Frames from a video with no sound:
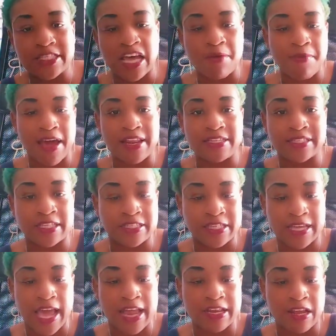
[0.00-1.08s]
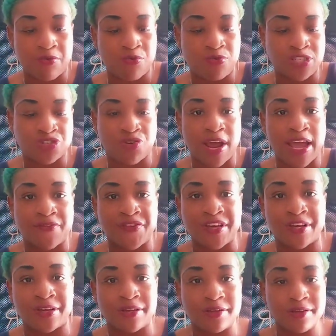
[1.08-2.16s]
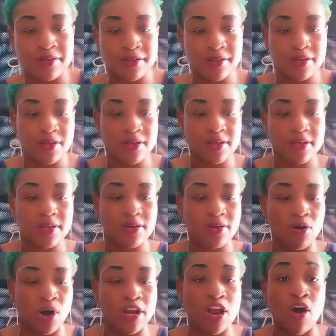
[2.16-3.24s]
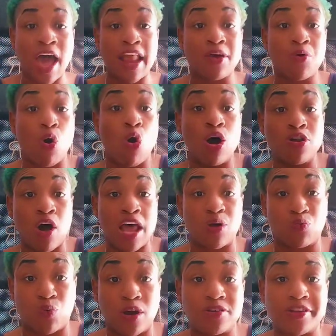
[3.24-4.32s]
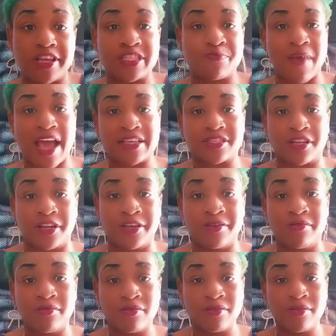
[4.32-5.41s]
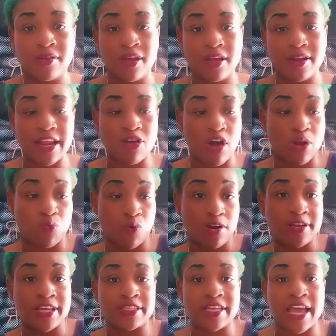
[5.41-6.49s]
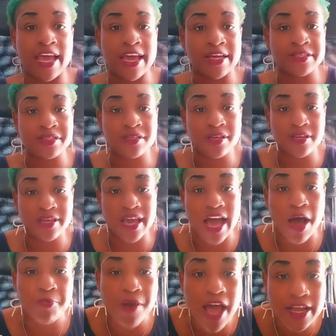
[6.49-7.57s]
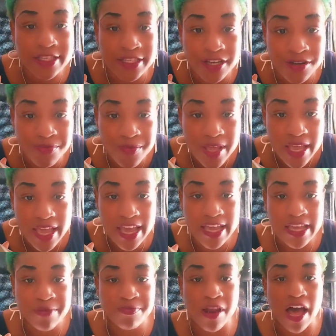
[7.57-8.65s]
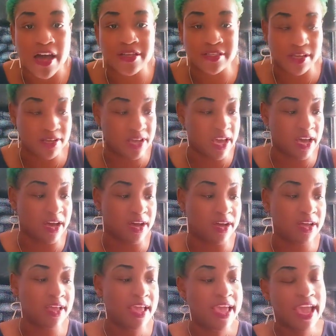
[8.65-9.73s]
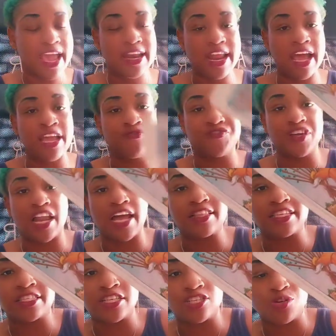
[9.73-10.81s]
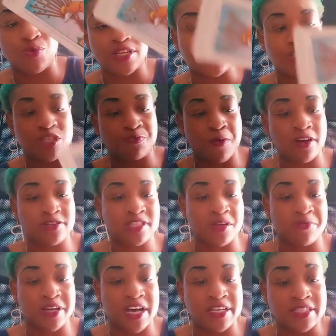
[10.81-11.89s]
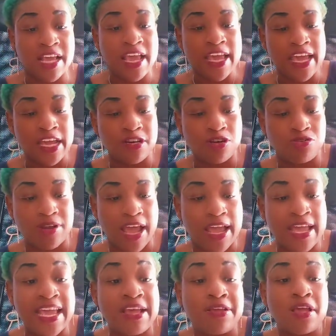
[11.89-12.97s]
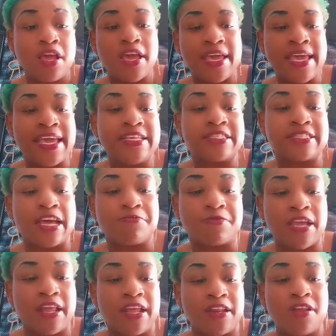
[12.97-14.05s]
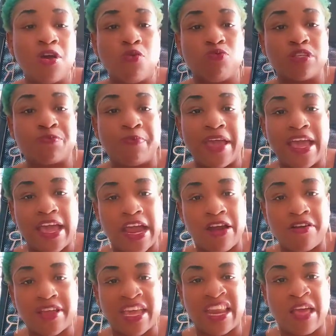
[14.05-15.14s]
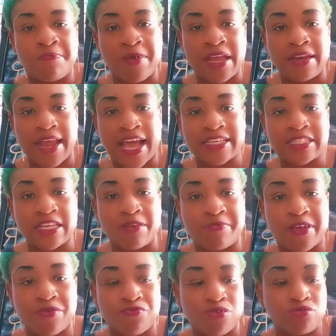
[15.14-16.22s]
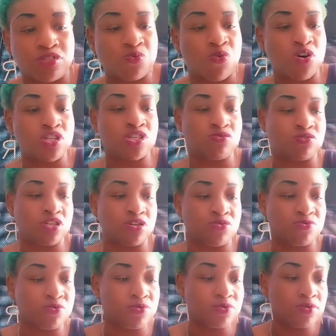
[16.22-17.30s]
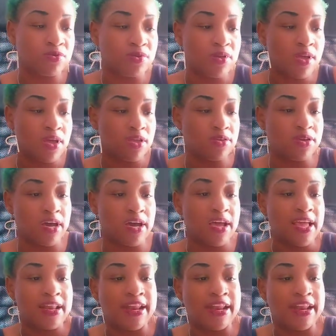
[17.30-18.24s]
Somebody's into goddamn witchcraft here, or know how to or know how to work this masculine. They know how to work his ass. Yeah, I blocked him and he blocked. Yeah. And now he feel like this situation is burdensome because he knew that he, he stepped in and was being arrogant and being nasty and being rude towards you too. Yeah.